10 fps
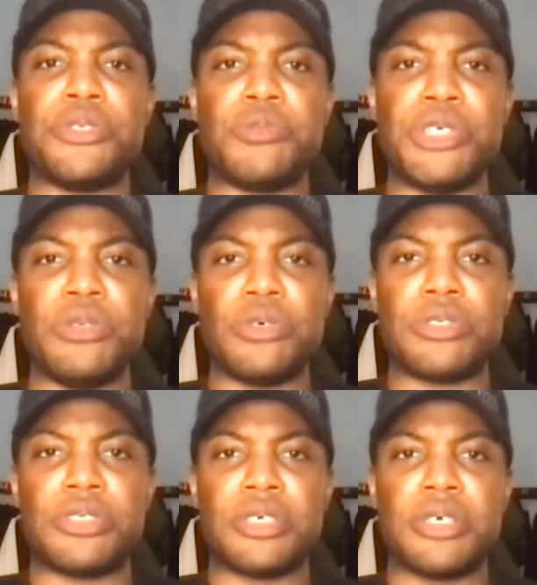we
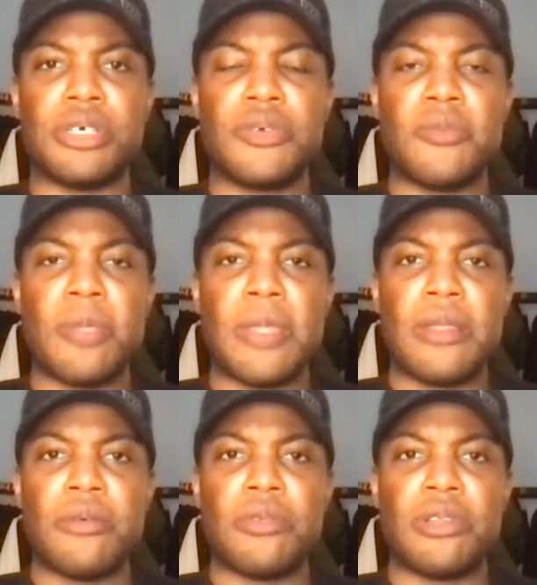looked
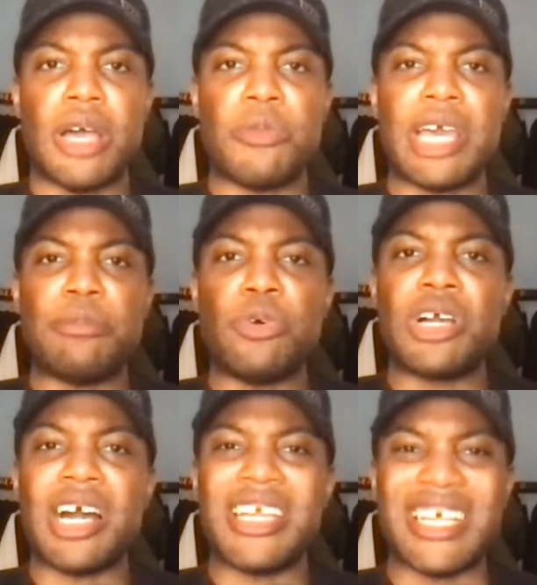like we had
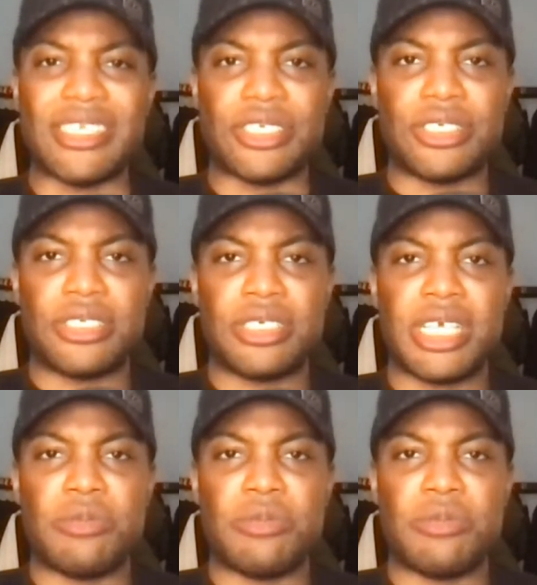more cutting edge.